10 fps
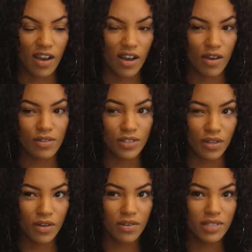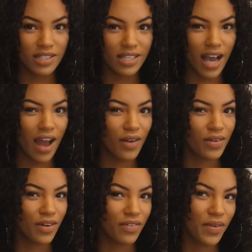Oh, Joel Osteen, I don't
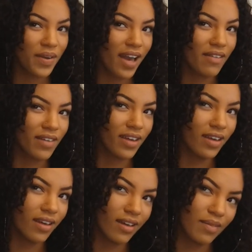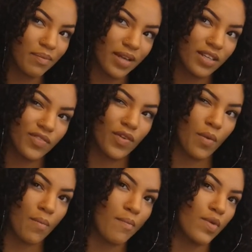know if he would have much of a
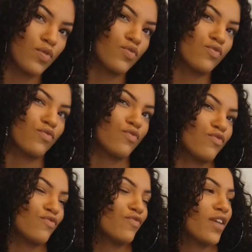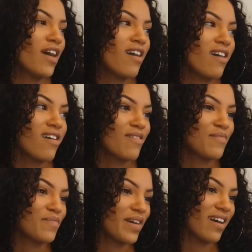move,
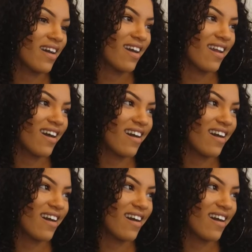but